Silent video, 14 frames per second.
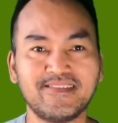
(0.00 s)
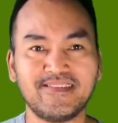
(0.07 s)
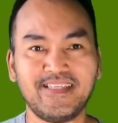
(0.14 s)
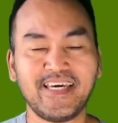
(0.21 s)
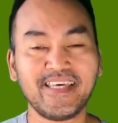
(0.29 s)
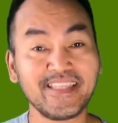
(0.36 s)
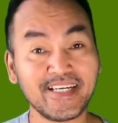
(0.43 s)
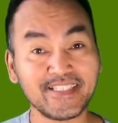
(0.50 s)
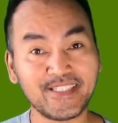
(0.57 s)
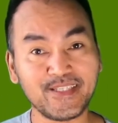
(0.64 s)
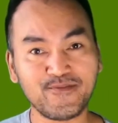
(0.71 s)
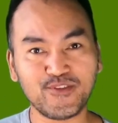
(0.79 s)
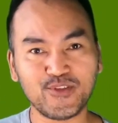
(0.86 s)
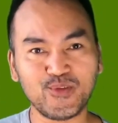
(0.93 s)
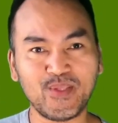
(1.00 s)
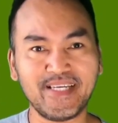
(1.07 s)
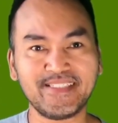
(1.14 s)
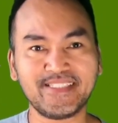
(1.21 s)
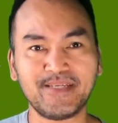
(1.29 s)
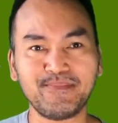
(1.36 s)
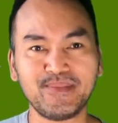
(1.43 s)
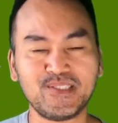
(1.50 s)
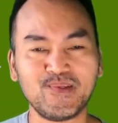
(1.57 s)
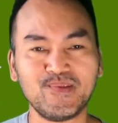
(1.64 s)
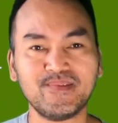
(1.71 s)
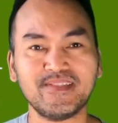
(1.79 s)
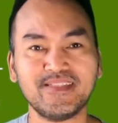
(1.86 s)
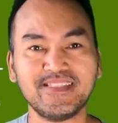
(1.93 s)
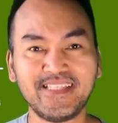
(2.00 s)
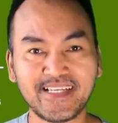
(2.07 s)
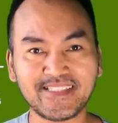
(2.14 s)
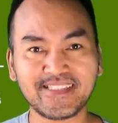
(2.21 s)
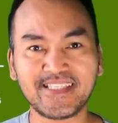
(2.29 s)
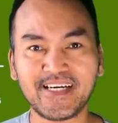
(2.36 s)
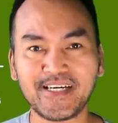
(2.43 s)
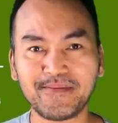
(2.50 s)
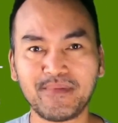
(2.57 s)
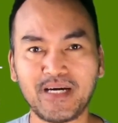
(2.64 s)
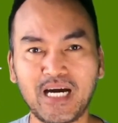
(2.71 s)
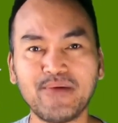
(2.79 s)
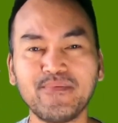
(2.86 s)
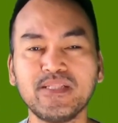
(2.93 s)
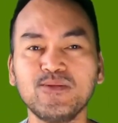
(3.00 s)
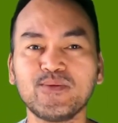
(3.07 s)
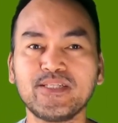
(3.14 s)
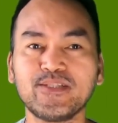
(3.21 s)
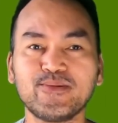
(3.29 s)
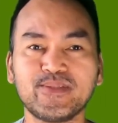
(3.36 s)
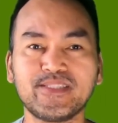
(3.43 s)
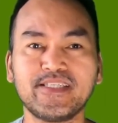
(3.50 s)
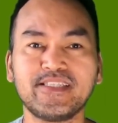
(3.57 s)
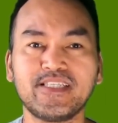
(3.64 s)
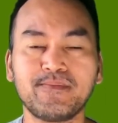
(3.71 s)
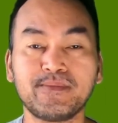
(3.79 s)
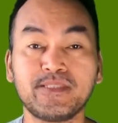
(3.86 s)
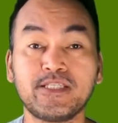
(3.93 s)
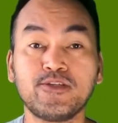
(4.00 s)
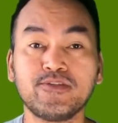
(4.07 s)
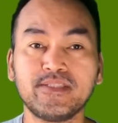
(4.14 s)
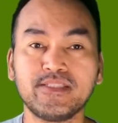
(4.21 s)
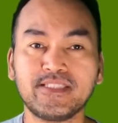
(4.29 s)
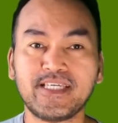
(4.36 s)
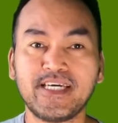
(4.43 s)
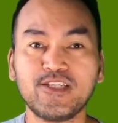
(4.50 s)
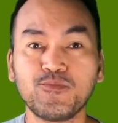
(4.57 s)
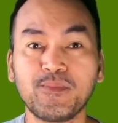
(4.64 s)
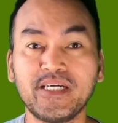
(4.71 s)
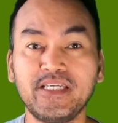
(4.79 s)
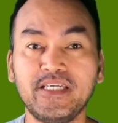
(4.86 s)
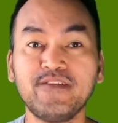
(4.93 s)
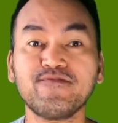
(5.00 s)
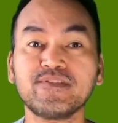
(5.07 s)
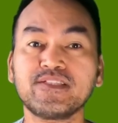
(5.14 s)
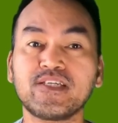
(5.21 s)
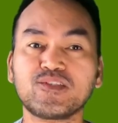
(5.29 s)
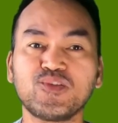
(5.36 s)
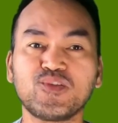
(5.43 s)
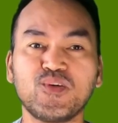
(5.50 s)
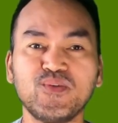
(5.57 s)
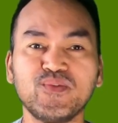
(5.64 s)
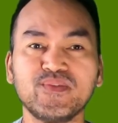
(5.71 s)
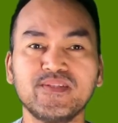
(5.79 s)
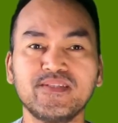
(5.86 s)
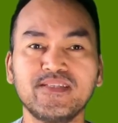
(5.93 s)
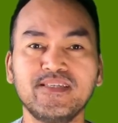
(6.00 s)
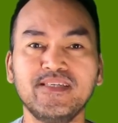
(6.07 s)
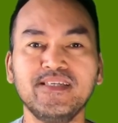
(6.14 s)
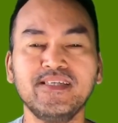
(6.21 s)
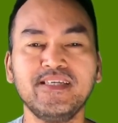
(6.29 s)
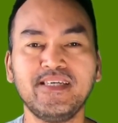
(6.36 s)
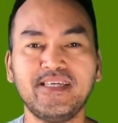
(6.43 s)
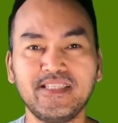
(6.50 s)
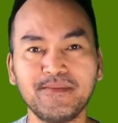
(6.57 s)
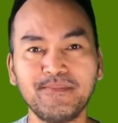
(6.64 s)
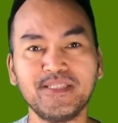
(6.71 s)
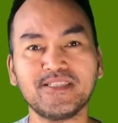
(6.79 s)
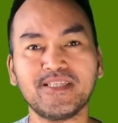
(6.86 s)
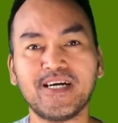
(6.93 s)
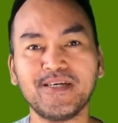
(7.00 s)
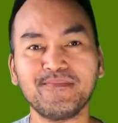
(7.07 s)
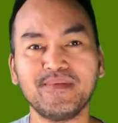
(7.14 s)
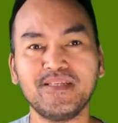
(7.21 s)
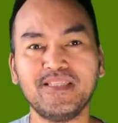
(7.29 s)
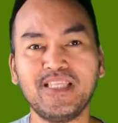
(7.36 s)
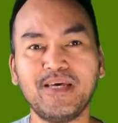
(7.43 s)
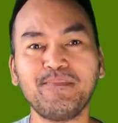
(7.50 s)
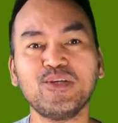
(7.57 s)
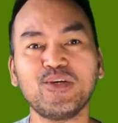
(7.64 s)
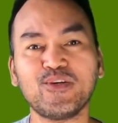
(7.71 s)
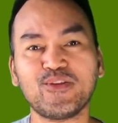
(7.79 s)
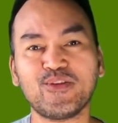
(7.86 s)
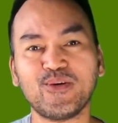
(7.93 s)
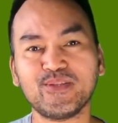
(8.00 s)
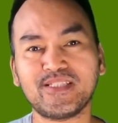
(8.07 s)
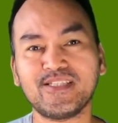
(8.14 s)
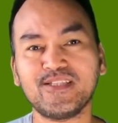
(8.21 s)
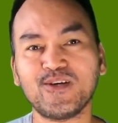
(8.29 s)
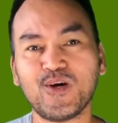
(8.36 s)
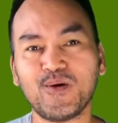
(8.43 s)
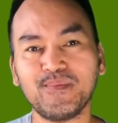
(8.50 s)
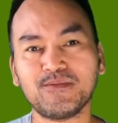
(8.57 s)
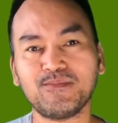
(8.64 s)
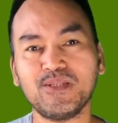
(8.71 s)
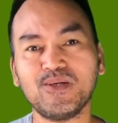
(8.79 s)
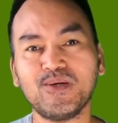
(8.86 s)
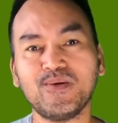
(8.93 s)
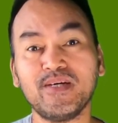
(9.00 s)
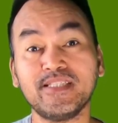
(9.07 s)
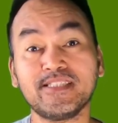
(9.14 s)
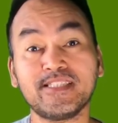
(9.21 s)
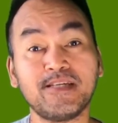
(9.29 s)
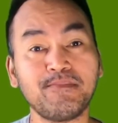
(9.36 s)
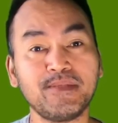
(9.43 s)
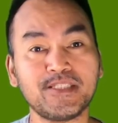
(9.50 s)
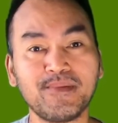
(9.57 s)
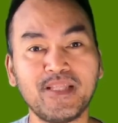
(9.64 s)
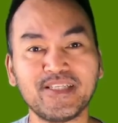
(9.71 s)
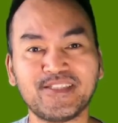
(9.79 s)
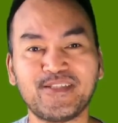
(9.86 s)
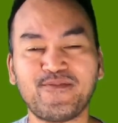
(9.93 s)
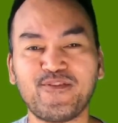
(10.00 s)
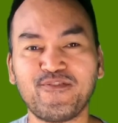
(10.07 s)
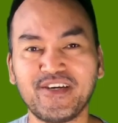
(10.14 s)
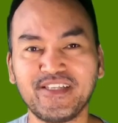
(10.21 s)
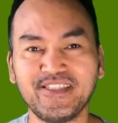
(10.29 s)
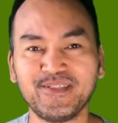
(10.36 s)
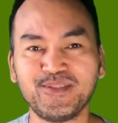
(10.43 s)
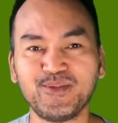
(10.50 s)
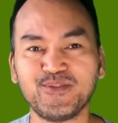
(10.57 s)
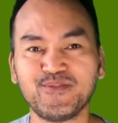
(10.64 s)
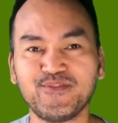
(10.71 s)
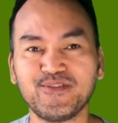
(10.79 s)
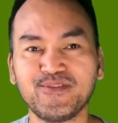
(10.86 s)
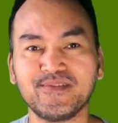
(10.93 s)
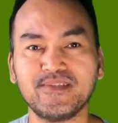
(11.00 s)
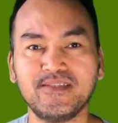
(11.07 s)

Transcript: And that's it for today's episode. Next time, I will look into setting up security scan on my infrastructure code. In the meantime, let me know your thoughts in the comments below and send me some likes if you find this useful.